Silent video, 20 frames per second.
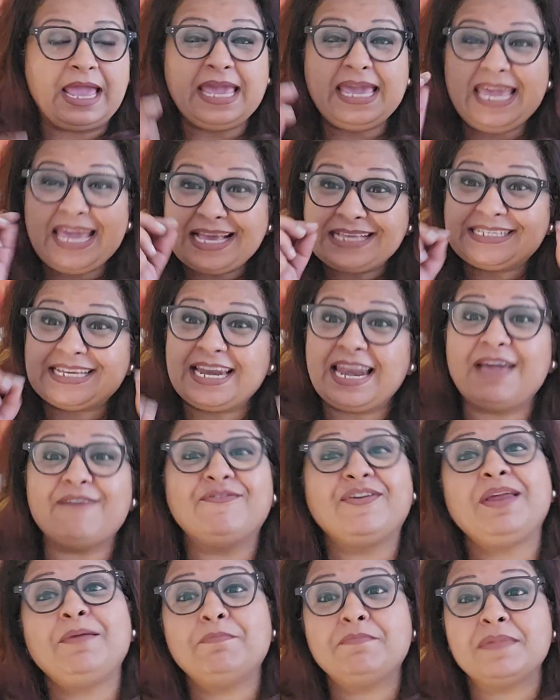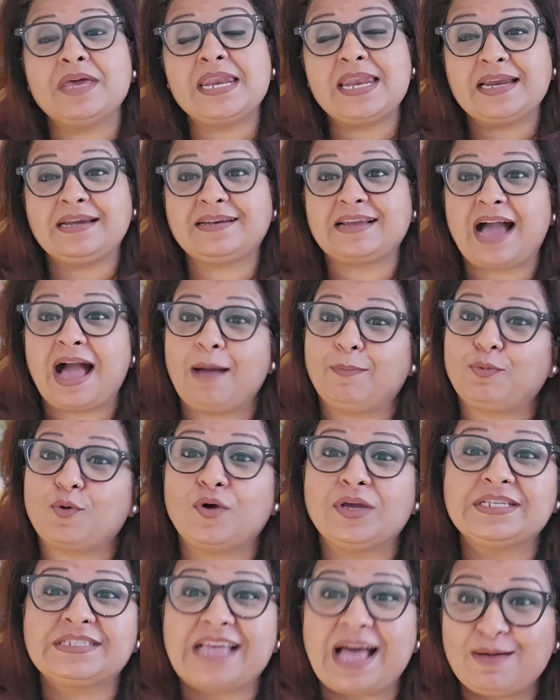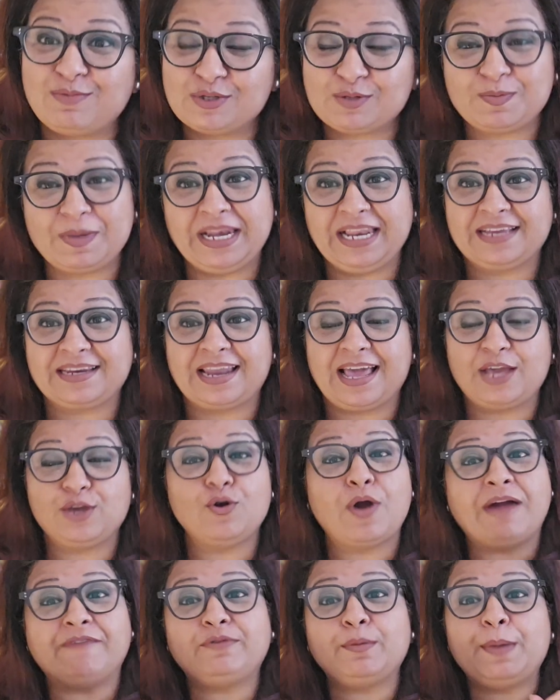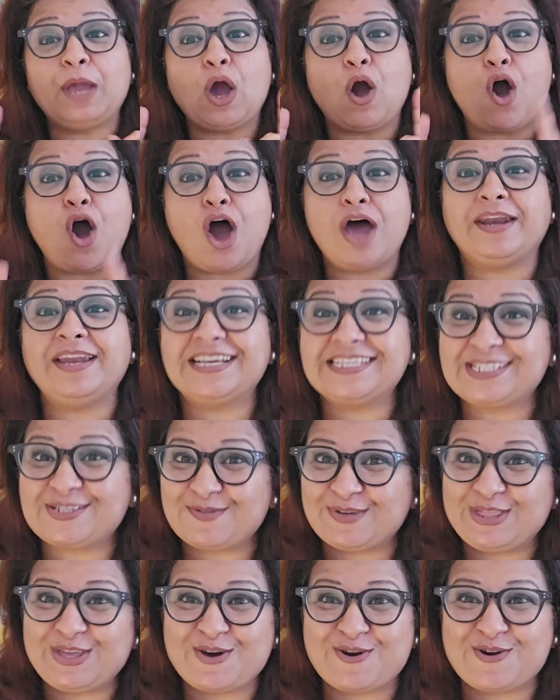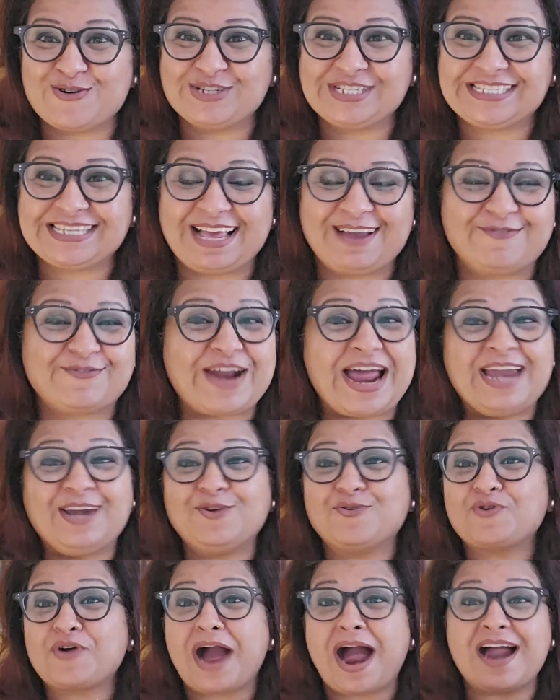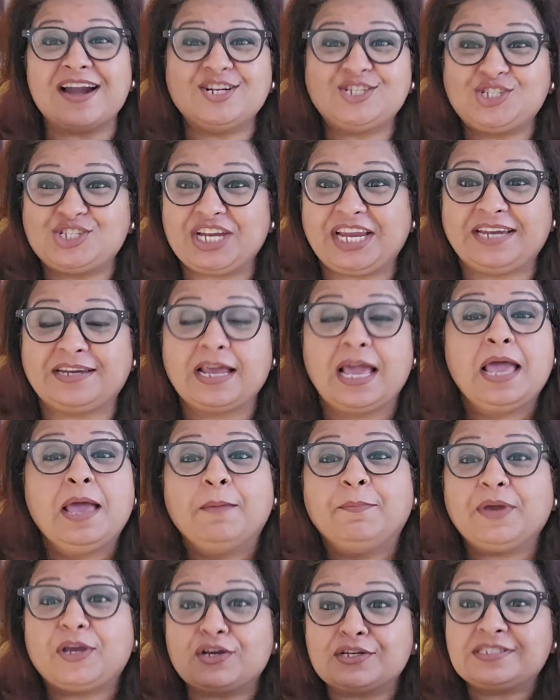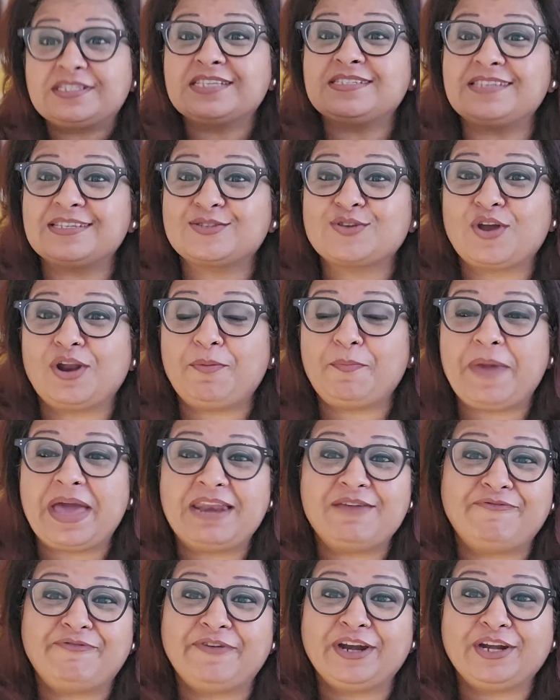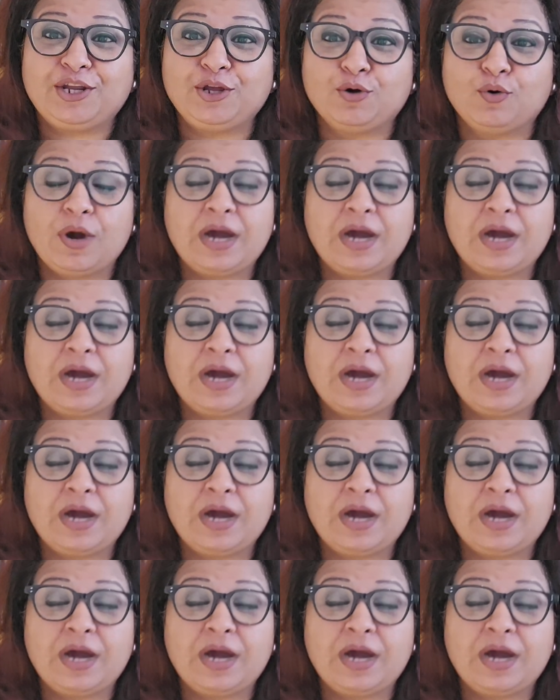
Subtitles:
Each and every minute ka aapko hisab usme likhna. You have to be honest with your own self, right? You can't cheat, because this is going to benefit you.